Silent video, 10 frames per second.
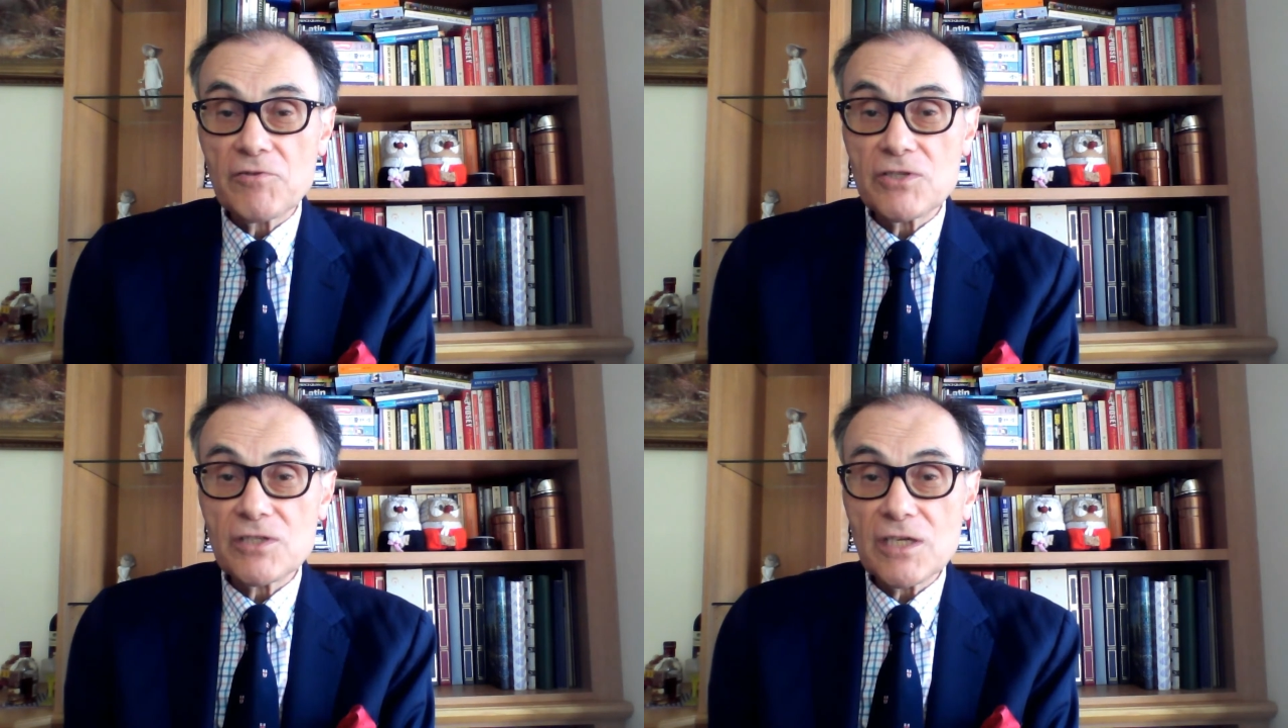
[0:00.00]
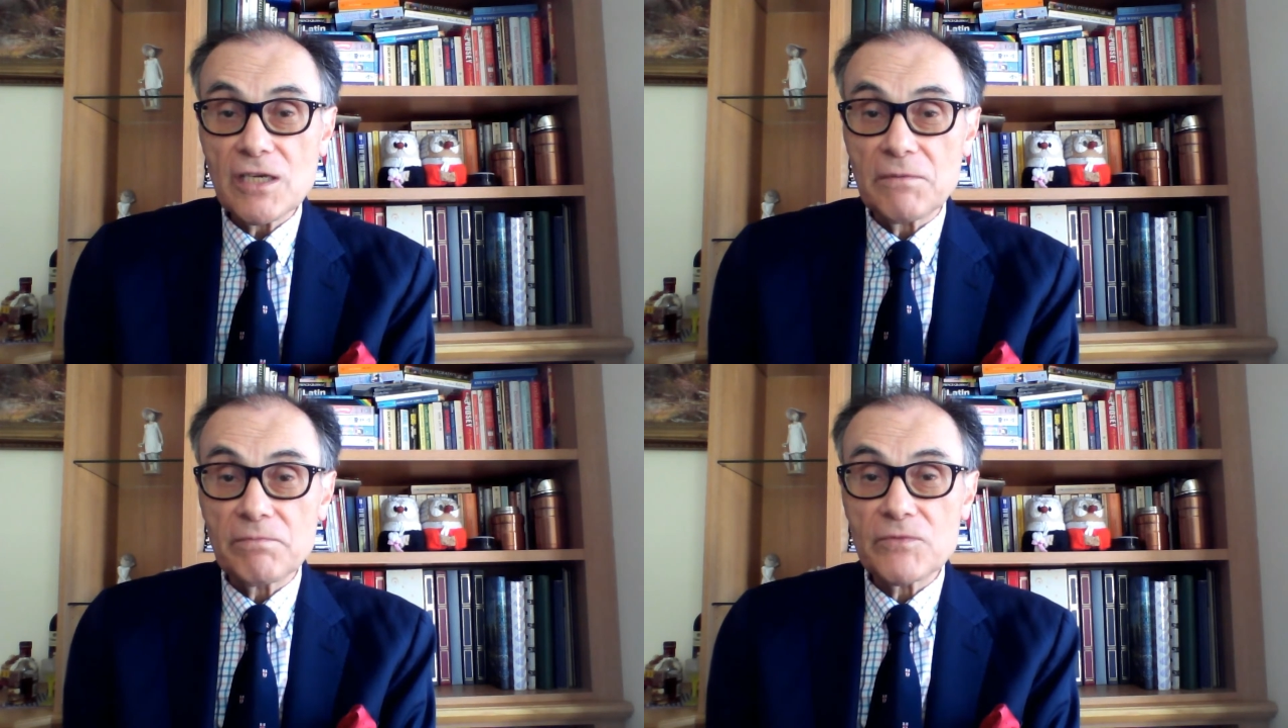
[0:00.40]

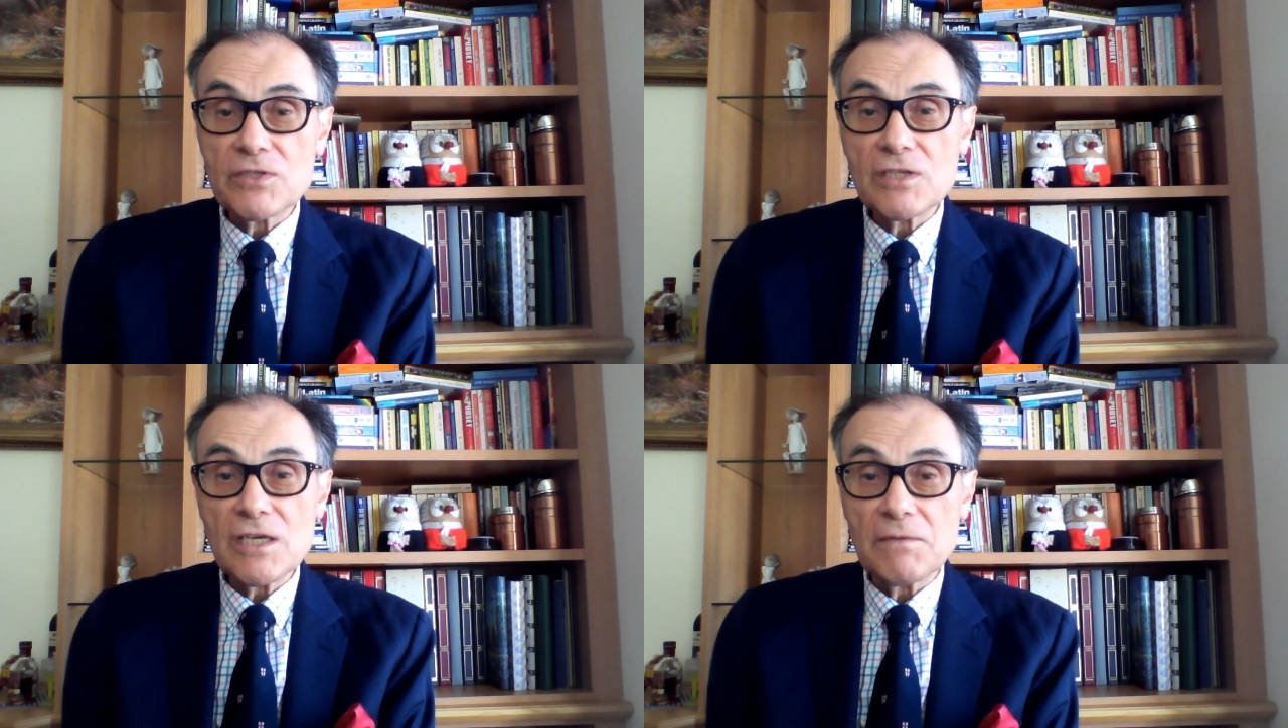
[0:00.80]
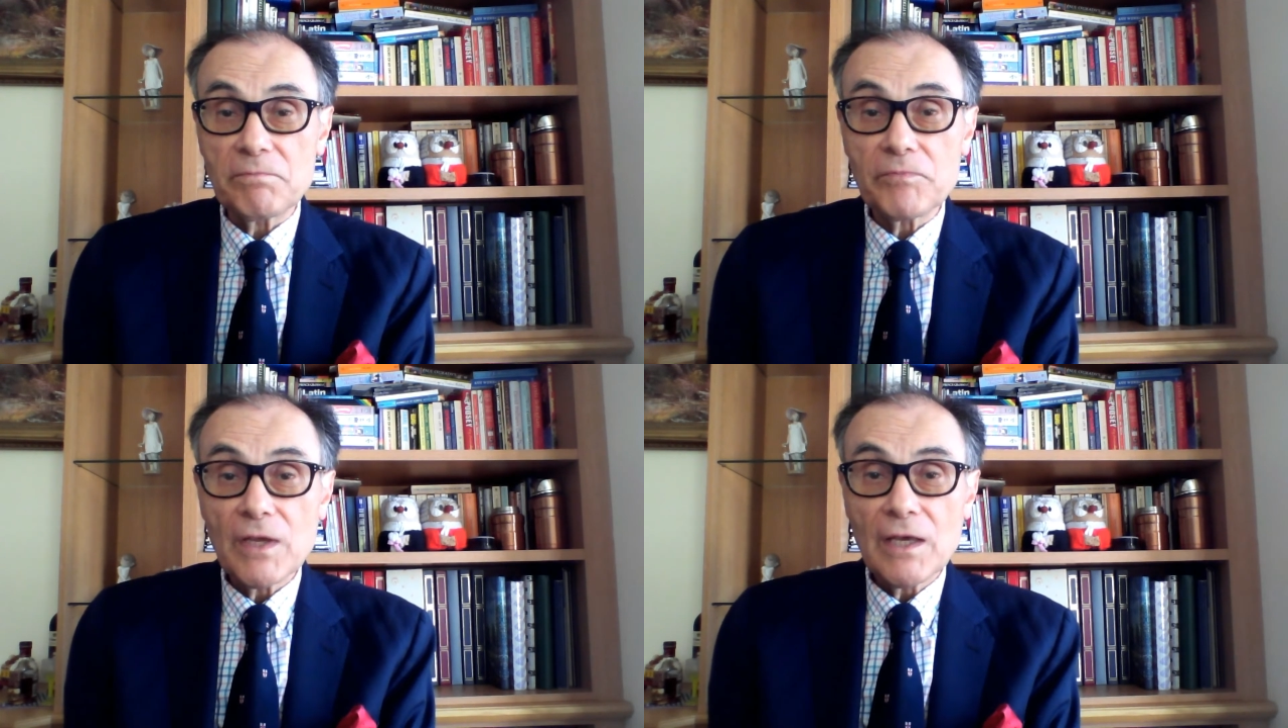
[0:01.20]
steam,
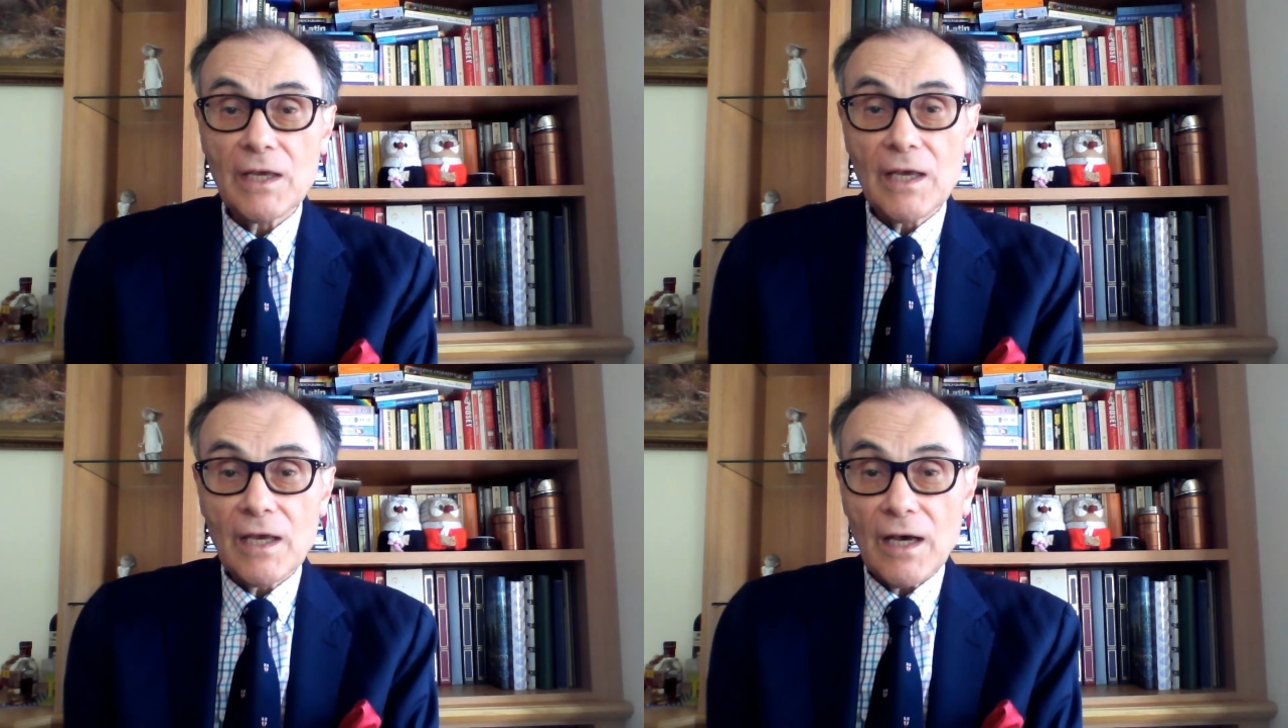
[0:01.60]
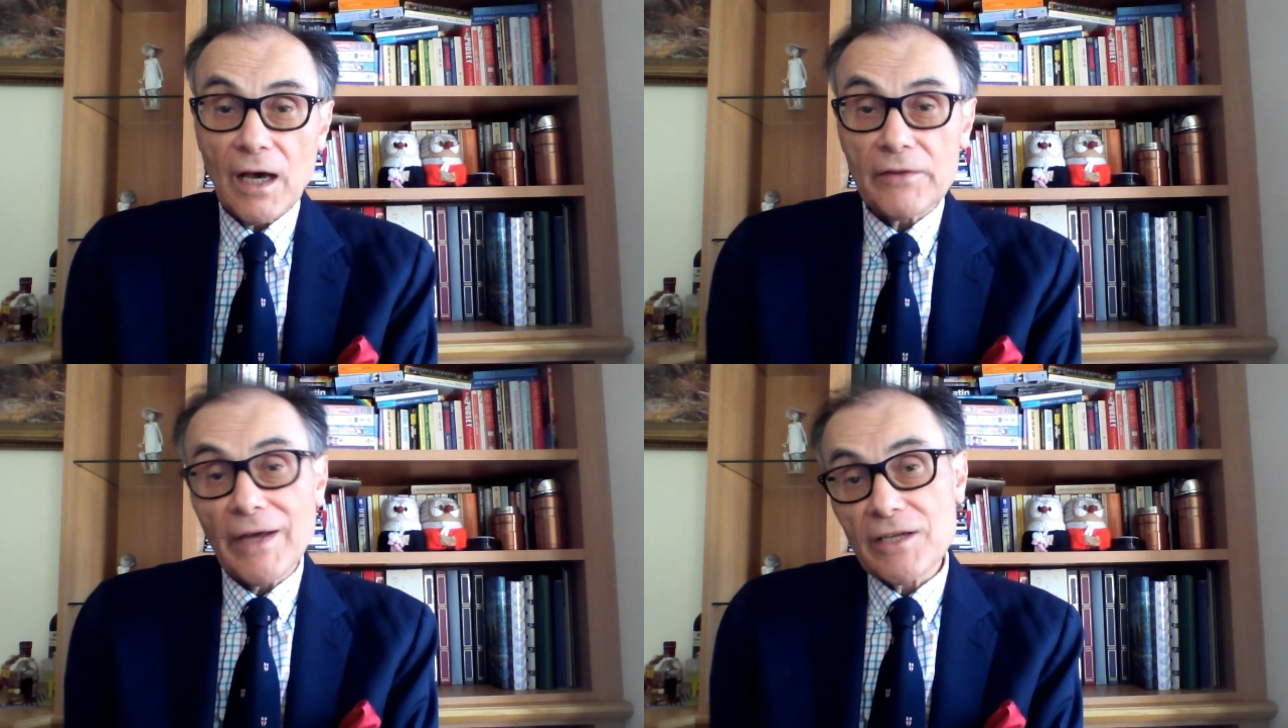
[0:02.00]

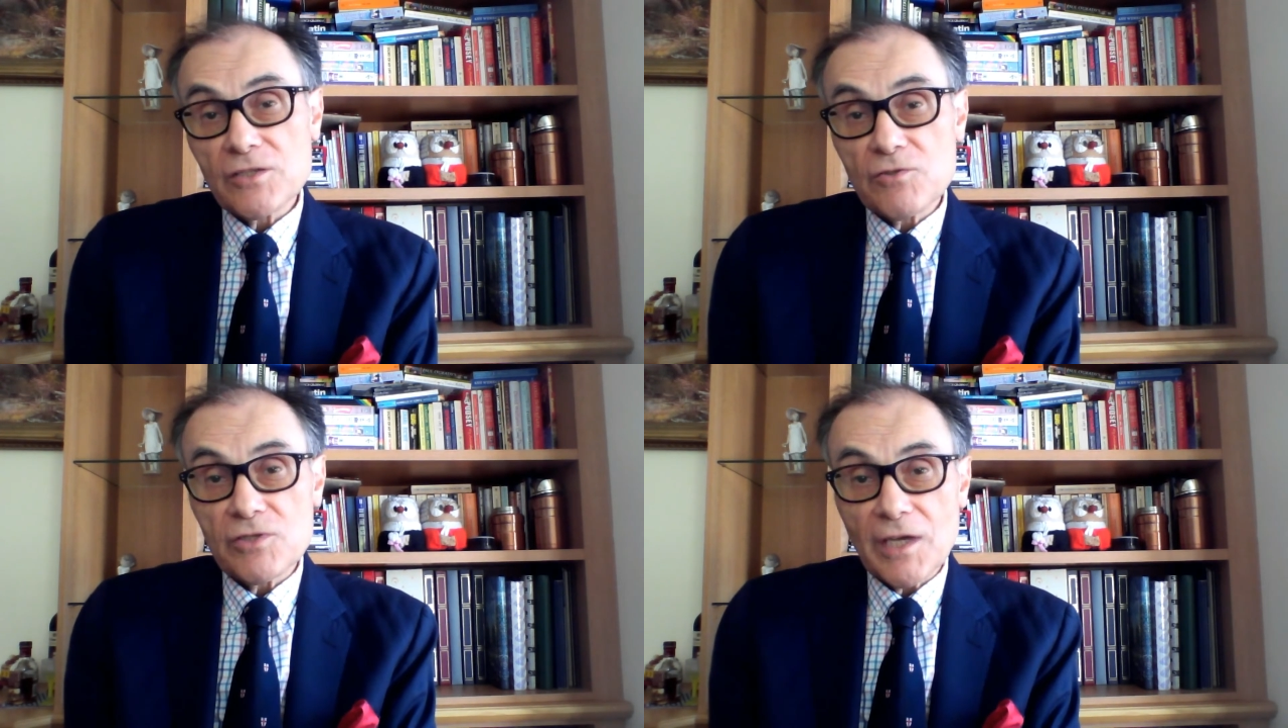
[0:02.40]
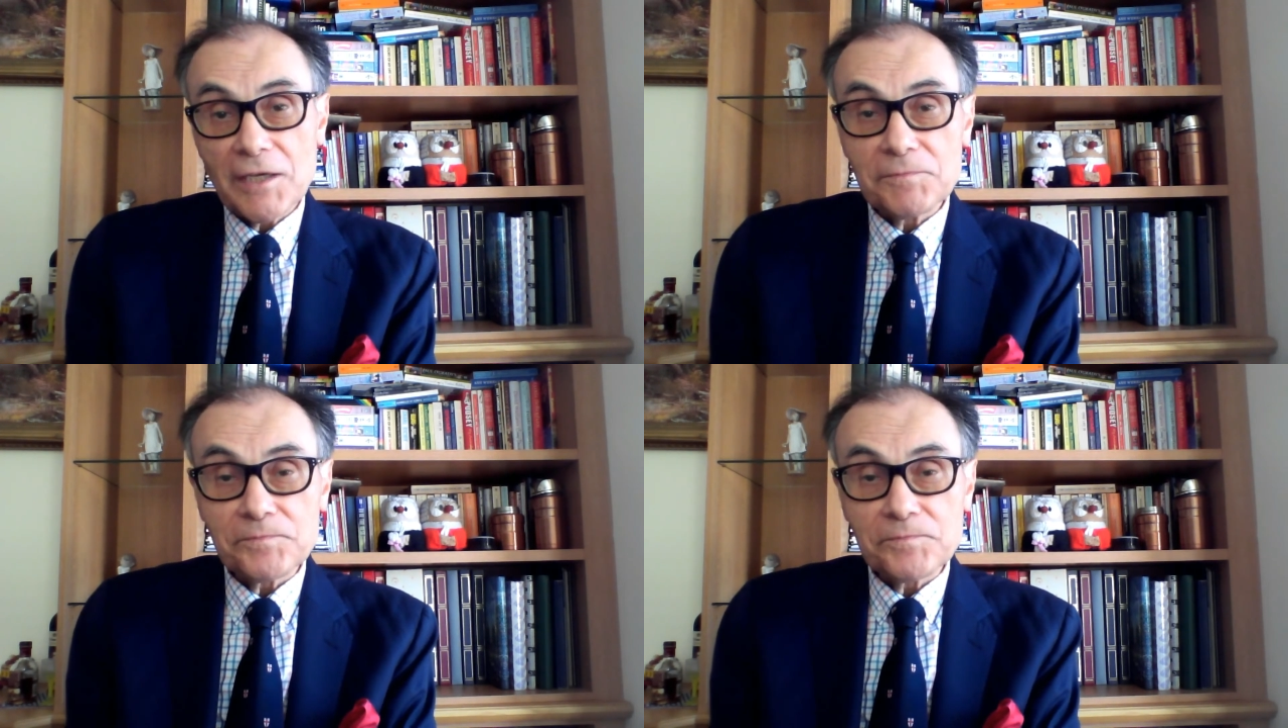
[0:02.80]
and that is to say,